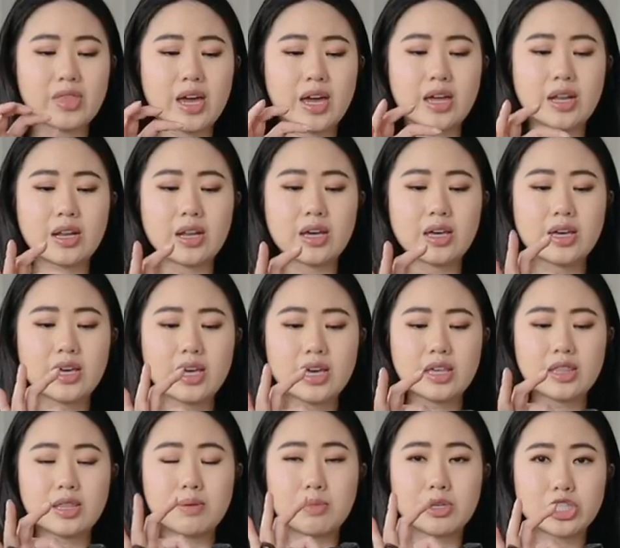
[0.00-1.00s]
then
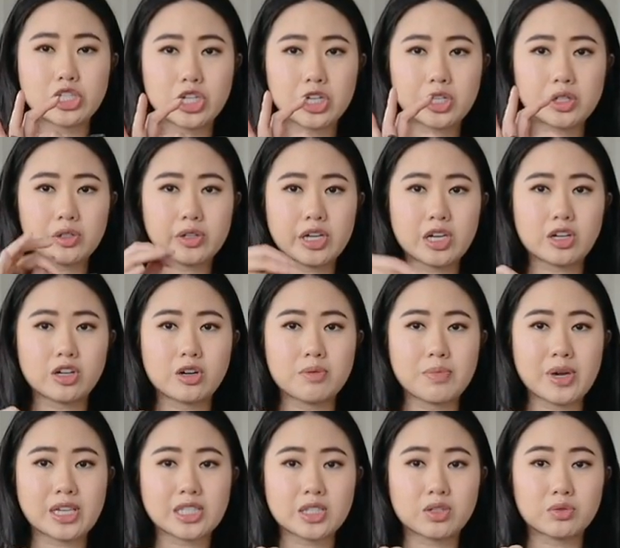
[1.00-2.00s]
the material here
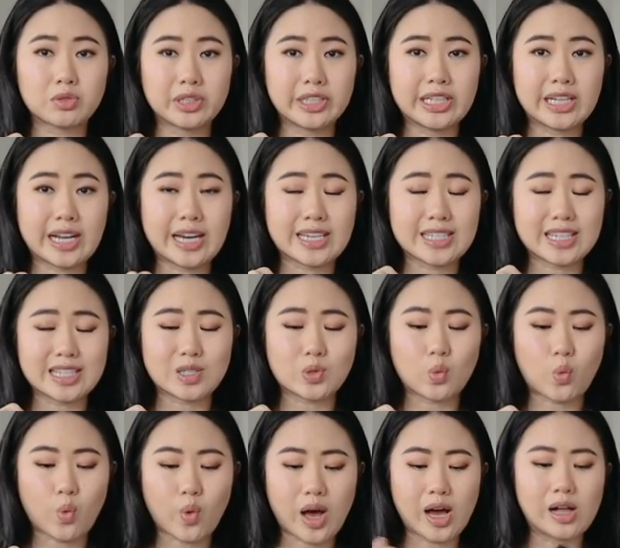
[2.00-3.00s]
makes it really nice as
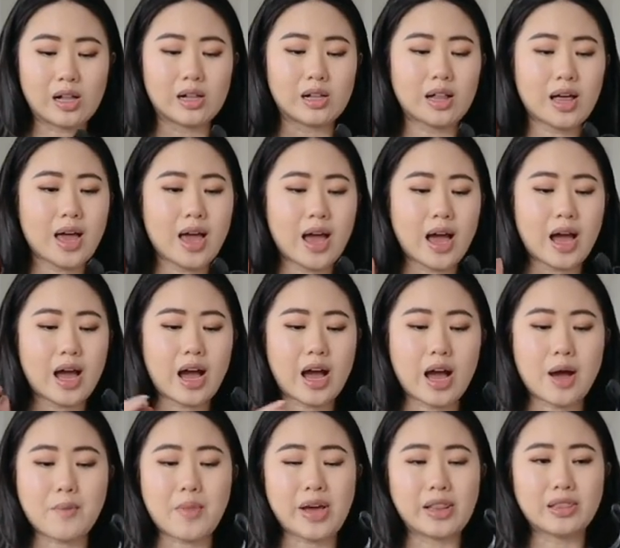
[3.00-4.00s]
well.
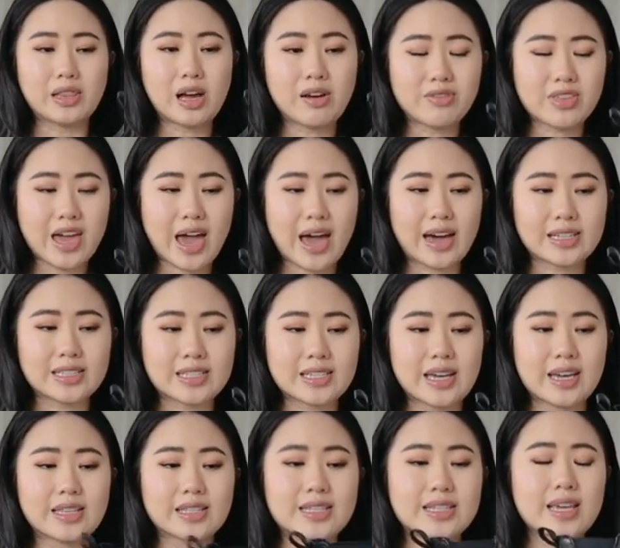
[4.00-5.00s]
I love the
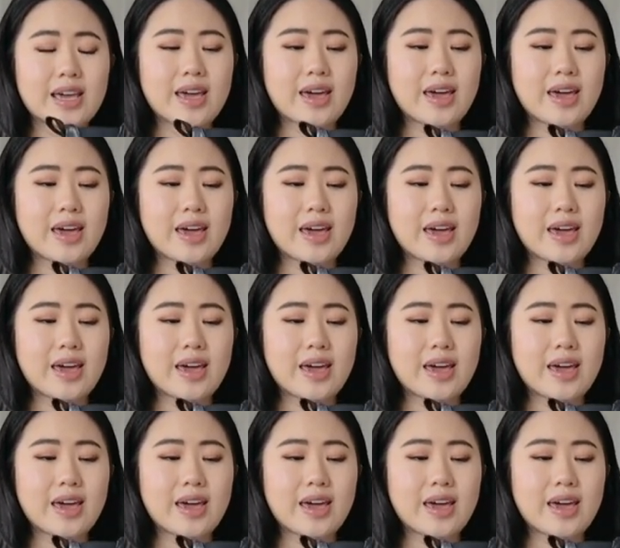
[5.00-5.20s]
accents,